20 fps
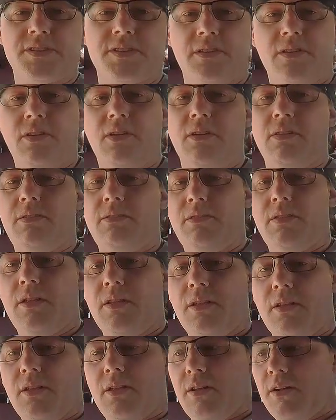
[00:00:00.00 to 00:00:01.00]
at all.
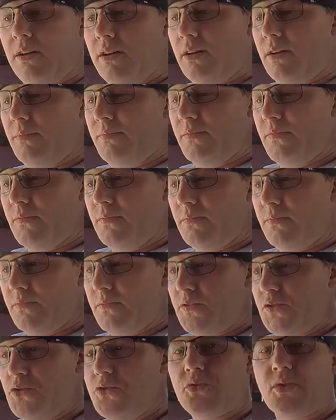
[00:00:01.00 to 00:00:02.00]

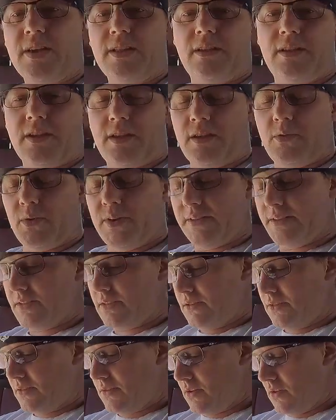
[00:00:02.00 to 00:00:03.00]
Too greatly
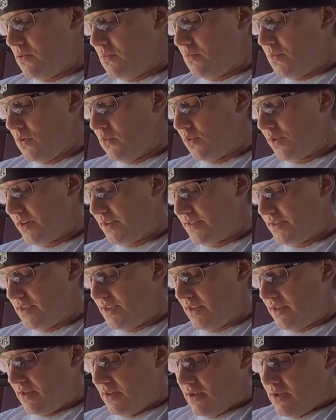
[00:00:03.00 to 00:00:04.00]
anyways. So what we're going to
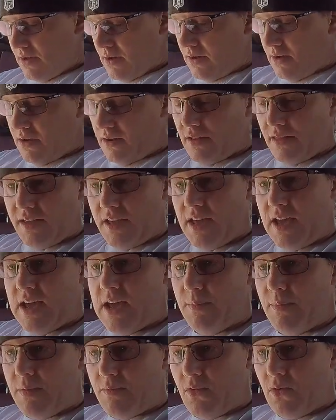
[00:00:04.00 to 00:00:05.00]
see, the
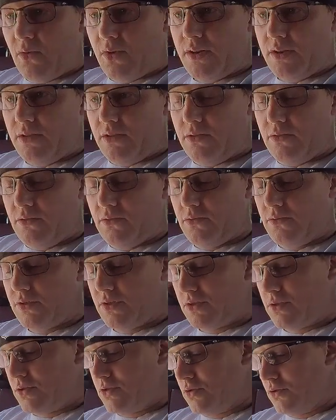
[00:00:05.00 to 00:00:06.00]
app I'm going to
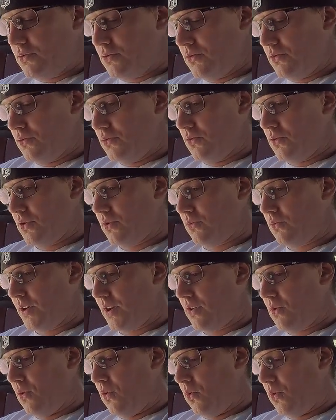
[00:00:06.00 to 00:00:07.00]
use to
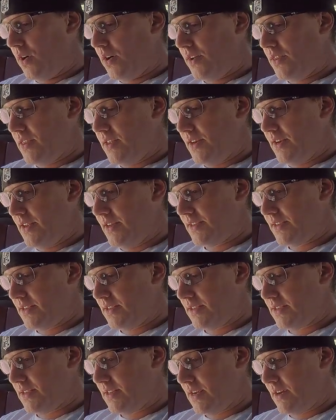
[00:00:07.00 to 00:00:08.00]
record the
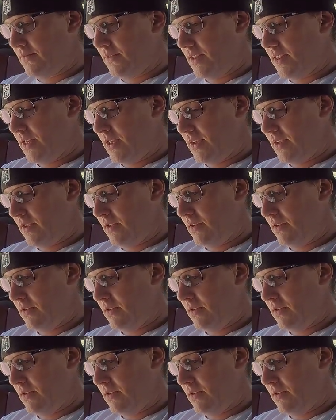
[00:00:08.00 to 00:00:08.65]
distance and everything,